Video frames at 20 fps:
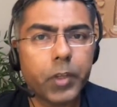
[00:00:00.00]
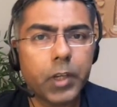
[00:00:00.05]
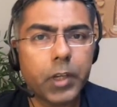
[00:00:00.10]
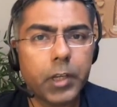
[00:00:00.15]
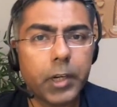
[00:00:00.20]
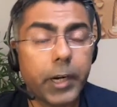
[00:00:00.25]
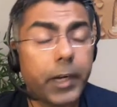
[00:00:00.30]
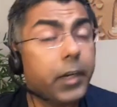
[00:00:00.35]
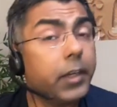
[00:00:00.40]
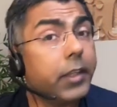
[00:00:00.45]

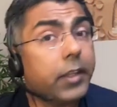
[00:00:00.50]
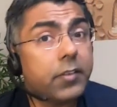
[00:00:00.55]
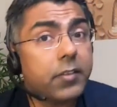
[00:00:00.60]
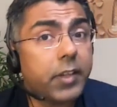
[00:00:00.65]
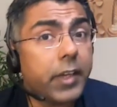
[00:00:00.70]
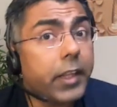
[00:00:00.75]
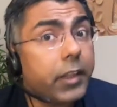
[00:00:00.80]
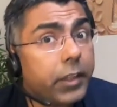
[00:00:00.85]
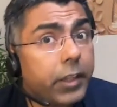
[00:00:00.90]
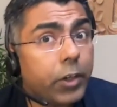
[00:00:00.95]
Right? That's a
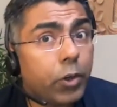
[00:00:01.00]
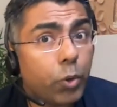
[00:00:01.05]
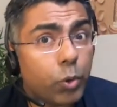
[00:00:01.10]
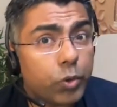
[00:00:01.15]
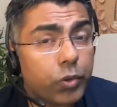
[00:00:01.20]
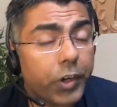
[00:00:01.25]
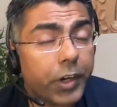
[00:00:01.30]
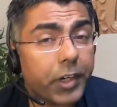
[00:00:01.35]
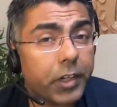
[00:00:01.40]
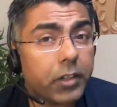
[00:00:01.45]
healthy
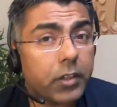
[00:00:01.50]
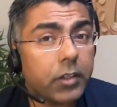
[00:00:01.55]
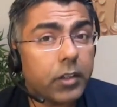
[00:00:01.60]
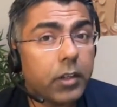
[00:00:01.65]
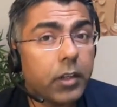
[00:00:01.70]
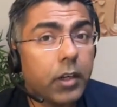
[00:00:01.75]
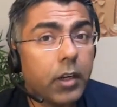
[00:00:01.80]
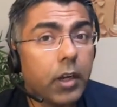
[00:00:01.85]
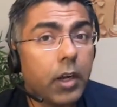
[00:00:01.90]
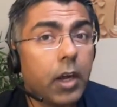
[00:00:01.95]
growth rate.
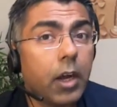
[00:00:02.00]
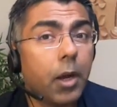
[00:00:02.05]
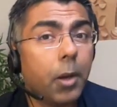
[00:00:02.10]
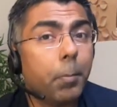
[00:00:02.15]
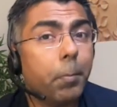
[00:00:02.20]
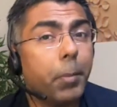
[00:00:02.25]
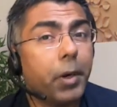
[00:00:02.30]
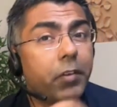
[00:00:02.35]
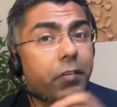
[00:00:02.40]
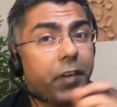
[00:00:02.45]

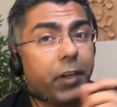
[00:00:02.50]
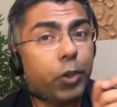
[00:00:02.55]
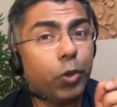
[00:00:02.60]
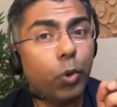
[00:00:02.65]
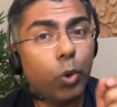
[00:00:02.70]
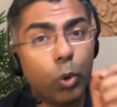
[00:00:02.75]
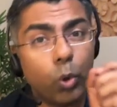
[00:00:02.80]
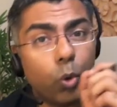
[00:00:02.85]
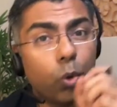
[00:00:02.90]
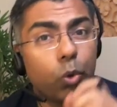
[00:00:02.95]
But when you
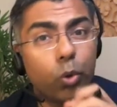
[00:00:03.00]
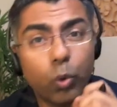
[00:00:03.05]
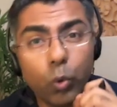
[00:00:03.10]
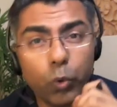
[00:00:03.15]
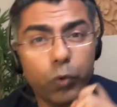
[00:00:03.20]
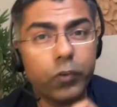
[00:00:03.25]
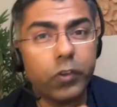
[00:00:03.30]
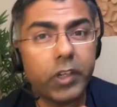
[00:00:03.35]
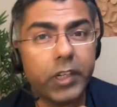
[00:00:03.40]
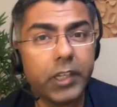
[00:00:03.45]
look
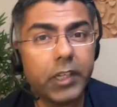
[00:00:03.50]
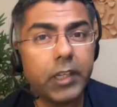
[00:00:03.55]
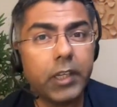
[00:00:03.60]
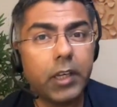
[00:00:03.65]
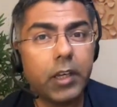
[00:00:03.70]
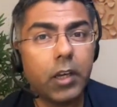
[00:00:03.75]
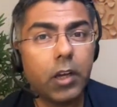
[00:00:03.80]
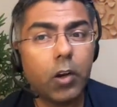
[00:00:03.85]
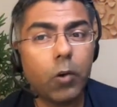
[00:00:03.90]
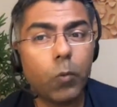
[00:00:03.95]
closely,
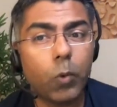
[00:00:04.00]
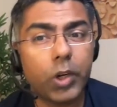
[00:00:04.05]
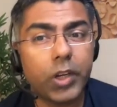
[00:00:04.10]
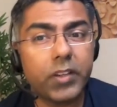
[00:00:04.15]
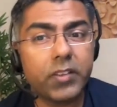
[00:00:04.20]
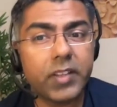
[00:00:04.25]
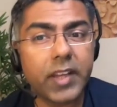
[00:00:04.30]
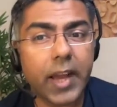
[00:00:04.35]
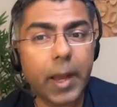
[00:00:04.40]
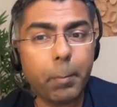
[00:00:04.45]
what
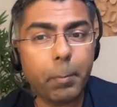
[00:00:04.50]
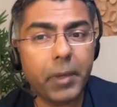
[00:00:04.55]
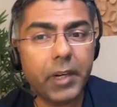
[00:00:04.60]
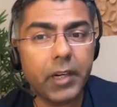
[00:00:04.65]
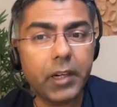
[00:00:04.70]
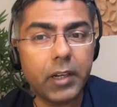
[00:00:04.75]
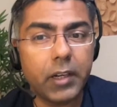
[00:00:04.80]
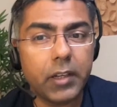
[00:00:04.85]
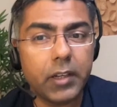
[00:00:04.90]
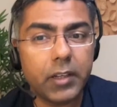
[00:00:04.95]
has
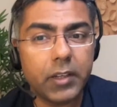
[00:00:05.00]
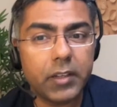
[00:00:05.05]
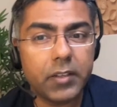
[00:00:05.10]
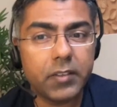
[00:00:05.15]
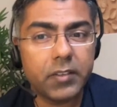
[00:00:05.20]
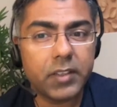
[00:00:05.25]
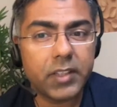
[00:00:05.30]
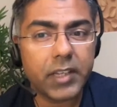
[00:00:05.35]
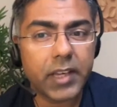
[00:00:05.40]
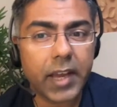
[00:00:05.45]
happened is
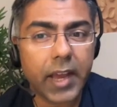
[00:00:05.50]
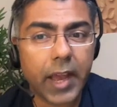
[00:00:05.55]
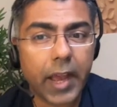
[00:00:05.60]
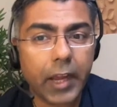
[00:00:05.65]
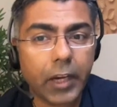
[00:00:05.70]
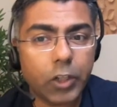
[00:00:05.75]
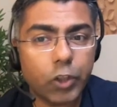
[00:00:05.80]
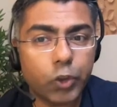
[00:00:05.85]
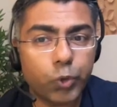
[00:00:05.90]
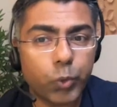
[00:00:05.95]
the
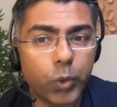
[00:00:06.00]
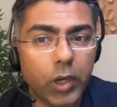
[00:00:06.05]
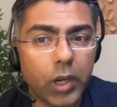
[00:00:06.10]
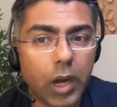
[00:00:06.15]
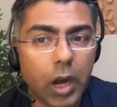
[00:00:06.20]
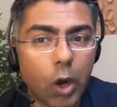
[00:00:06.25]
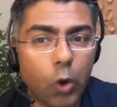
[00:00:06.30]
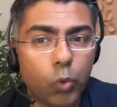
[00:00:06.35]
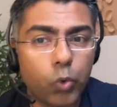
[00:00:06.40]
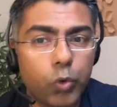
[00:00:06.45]
actual
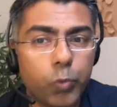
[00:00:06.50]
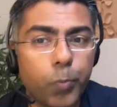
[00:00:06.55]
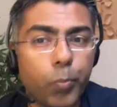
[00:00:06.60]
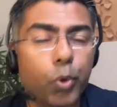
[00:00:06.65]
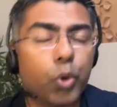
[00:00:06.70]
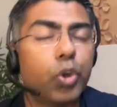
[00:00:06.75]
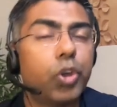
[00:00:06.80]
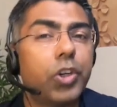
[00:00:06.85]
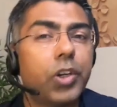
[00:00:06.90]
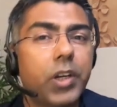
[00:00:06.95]

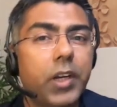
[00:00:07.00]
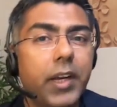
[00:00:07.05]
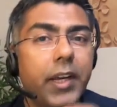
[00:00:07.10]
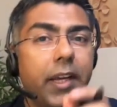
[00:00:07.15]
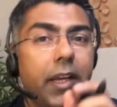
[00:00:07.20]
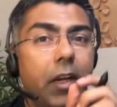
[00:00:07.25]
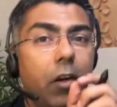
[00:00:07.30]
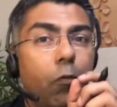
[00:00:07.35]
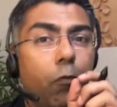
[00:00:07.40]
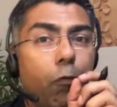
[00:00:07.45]
output
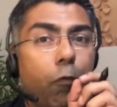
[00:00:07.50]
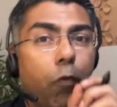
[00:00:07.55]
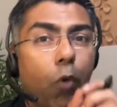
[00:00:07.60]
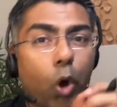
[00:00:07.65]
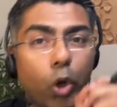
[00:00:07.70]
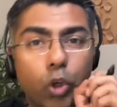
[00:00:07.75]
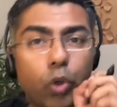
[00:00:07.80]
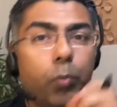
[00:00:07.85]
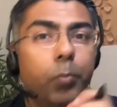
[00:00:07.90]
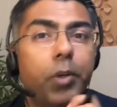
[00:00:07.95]
in
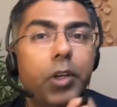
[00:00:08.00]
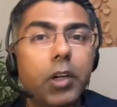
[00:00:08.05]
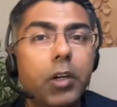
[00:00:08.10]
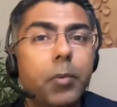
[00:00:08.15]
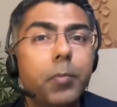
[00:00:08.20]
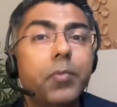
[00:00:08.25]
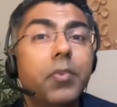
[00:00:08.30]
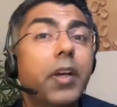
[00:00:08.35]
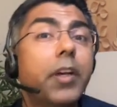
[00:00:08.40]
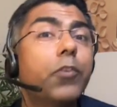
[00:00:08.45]
volume
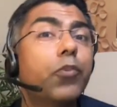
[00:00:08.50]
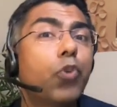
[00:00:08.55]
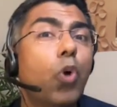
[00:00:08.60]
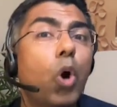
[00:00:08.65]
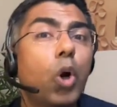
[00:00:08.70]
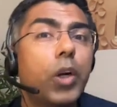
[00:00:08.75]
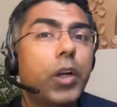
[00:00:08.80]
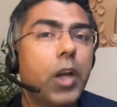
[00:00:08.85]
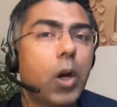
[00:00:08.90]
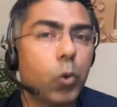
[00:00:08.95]
terms has
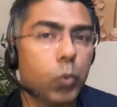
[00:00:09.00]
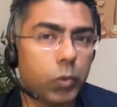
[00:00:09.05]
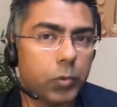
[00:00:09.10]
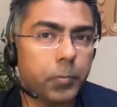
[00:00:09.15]
gone down.